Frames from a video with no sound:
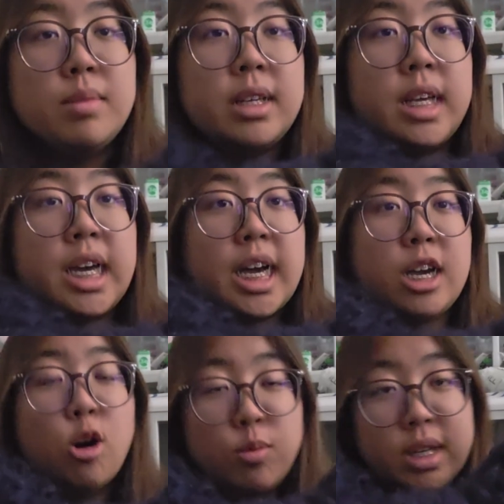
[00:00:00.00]
But yeah,
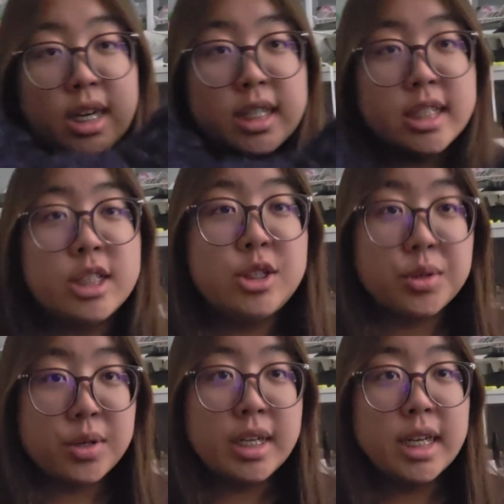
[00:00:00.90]
I hope you guys
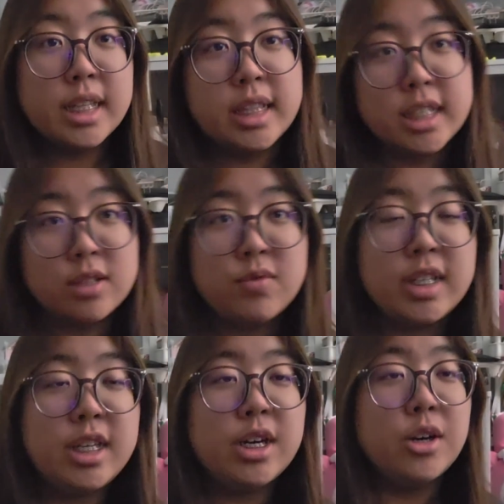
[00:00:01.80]
enjoyed this
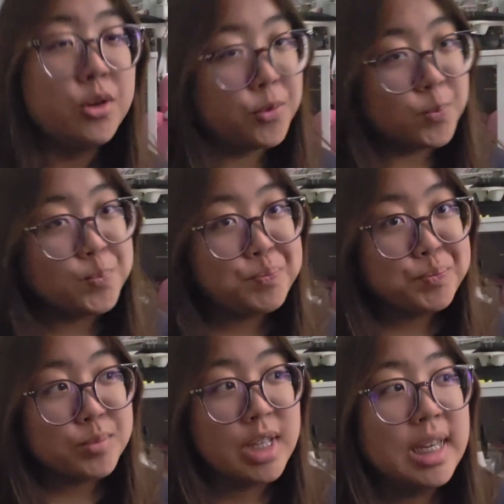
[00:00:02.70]
video.
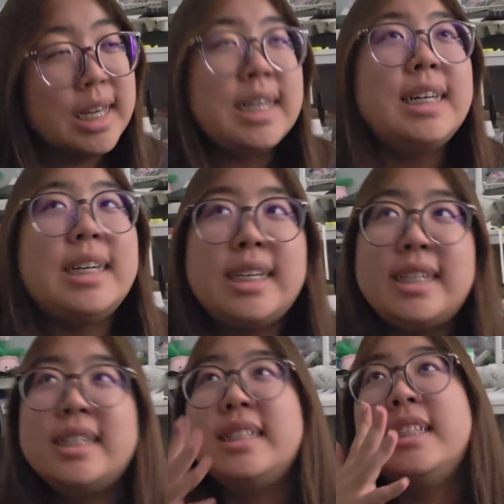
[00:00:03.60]

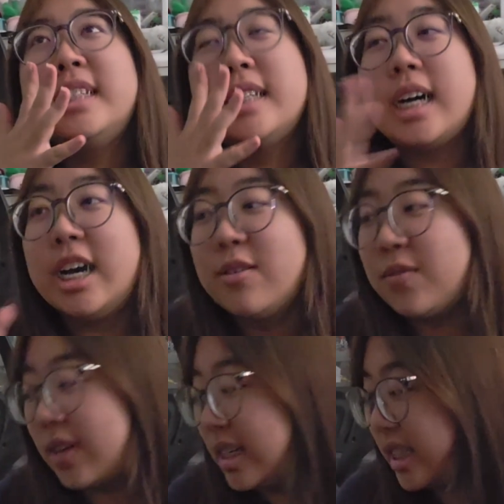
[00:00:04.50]
And I
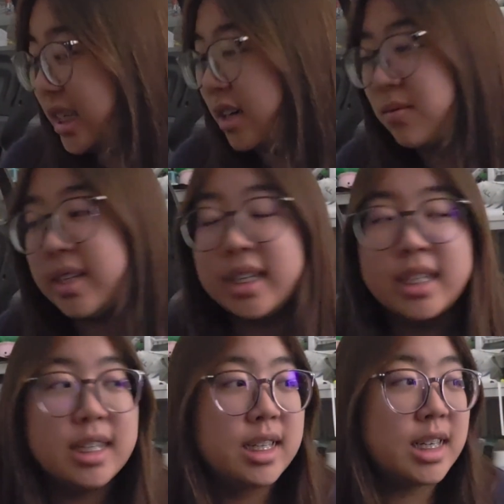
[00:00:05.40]
finally got
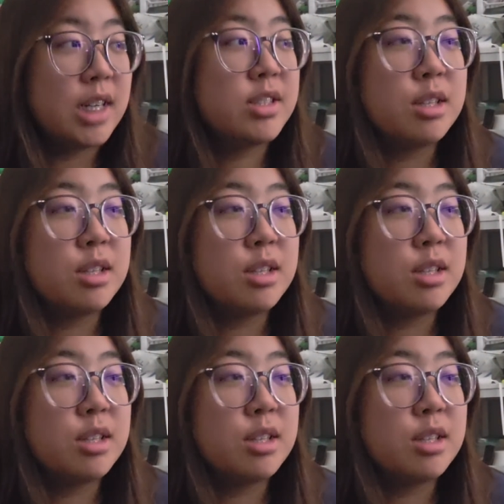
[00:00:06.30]
rid of